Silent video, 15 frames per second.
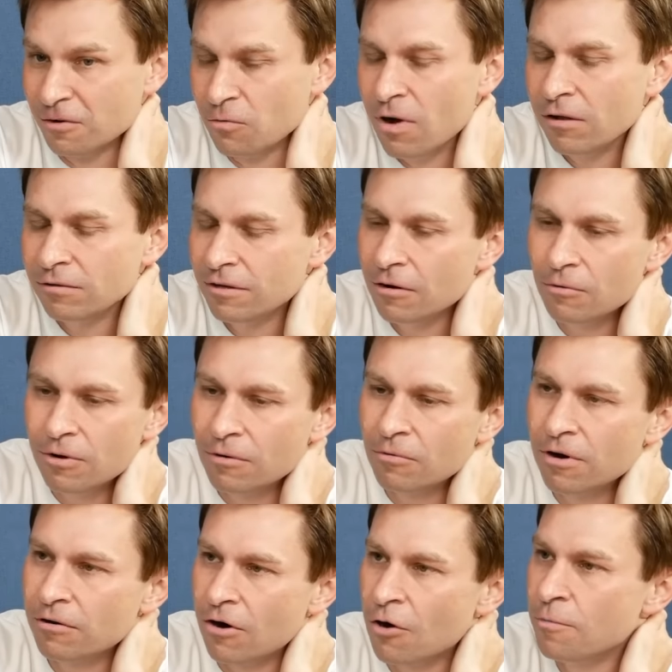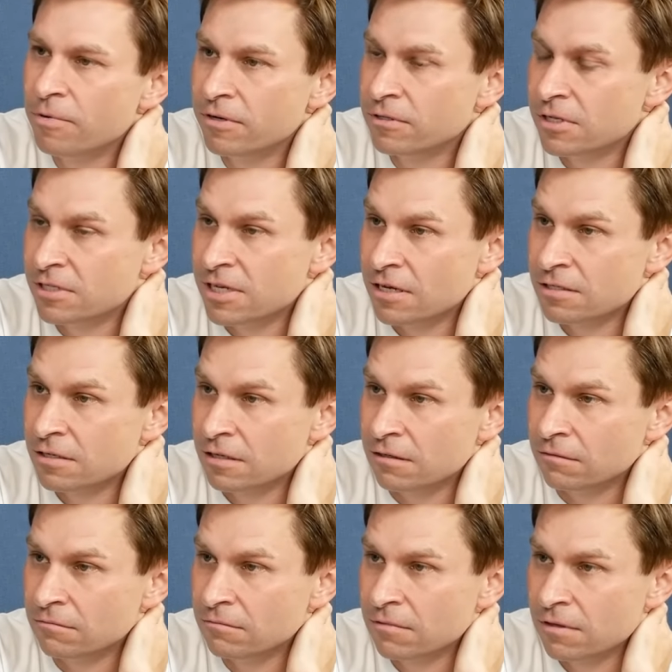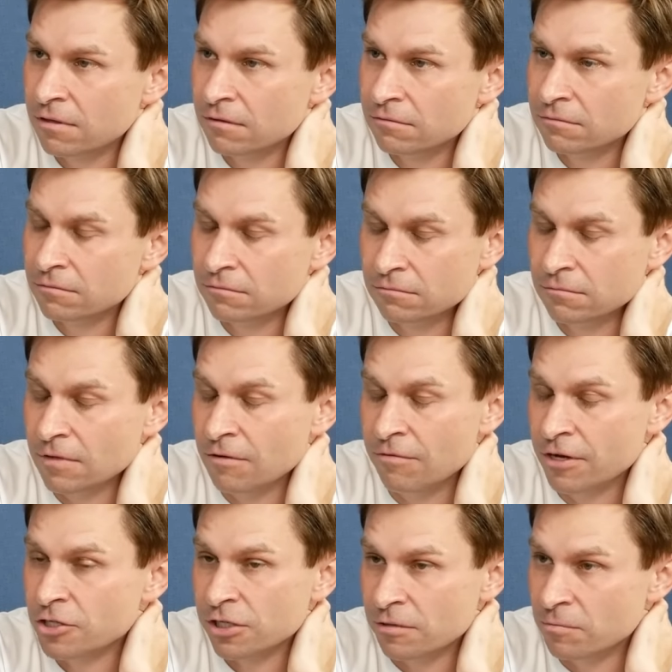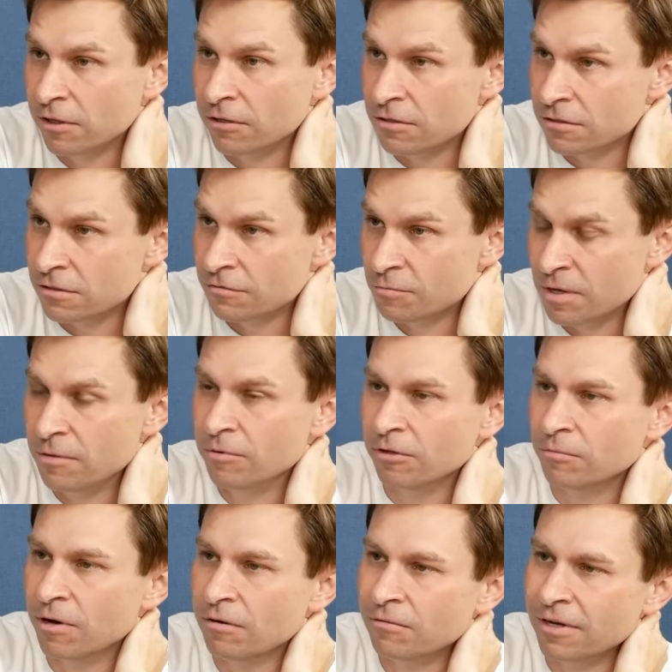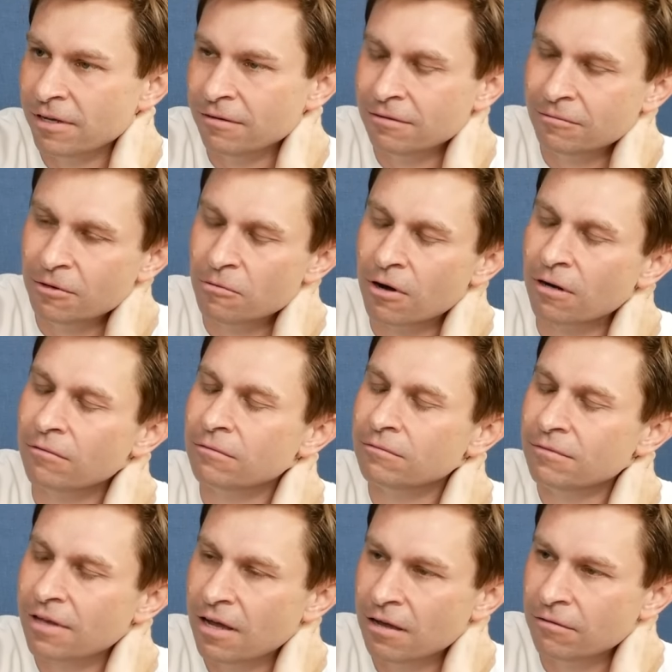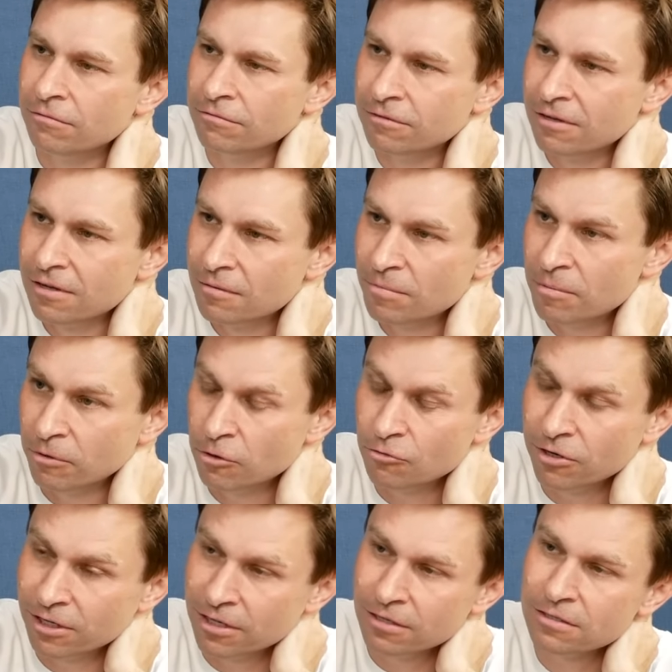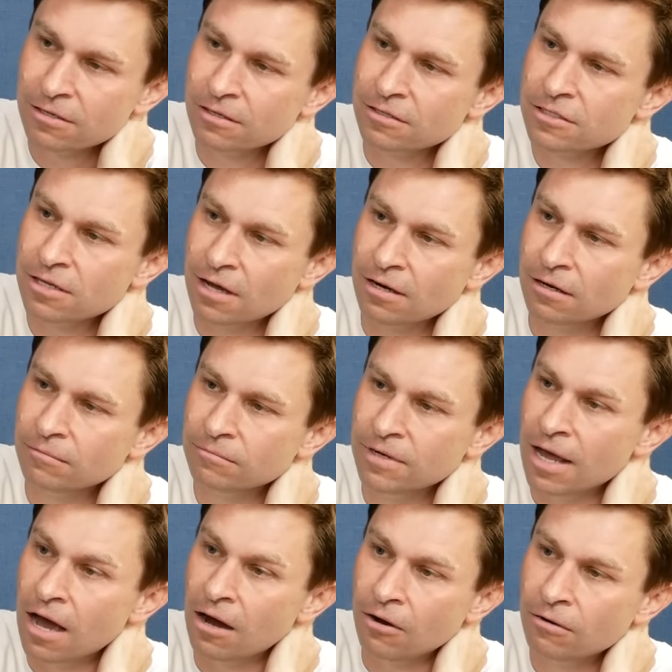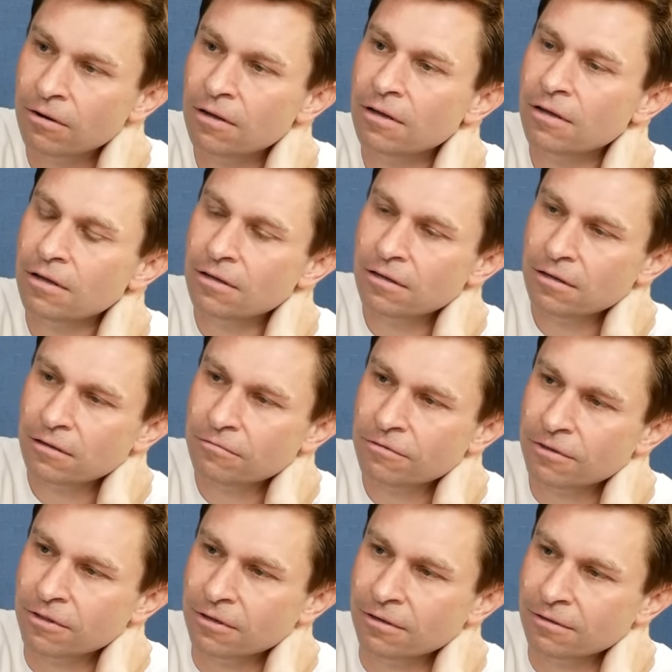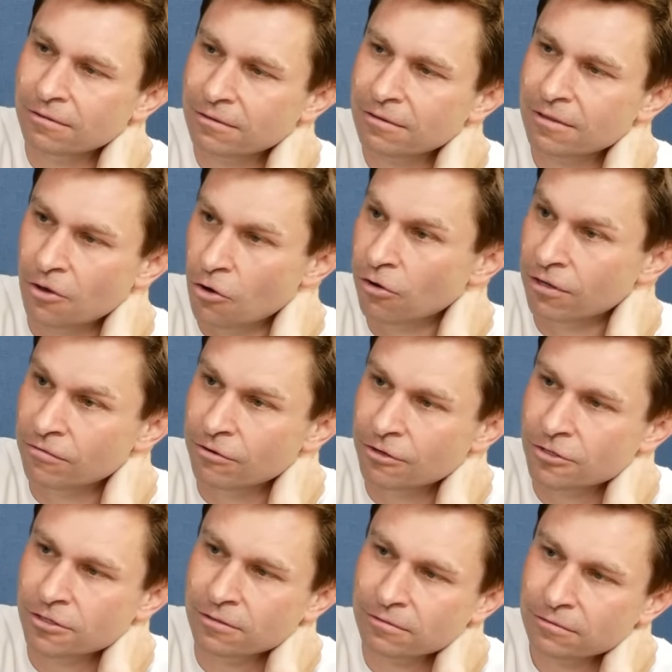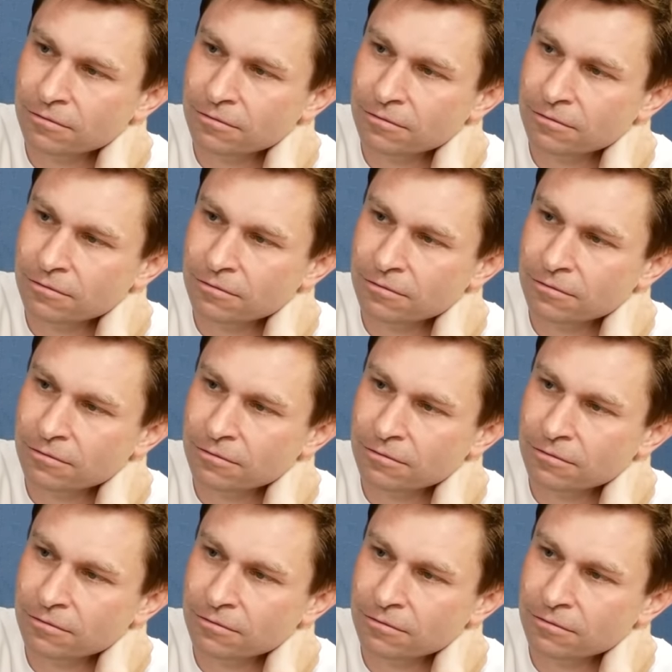Well, you know, we're open to testing eventually millions of people, but we want to have people who are really into this sign up now for the early version.